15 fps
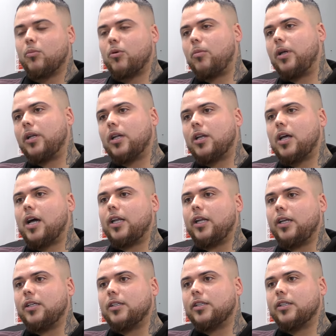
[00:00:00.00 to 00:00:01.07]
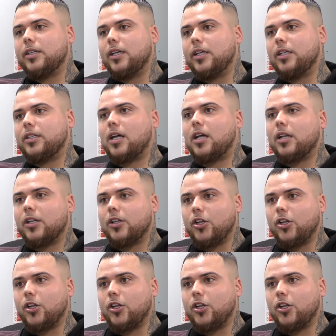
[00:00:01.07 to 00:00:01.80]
Probably in the '90s, it's done.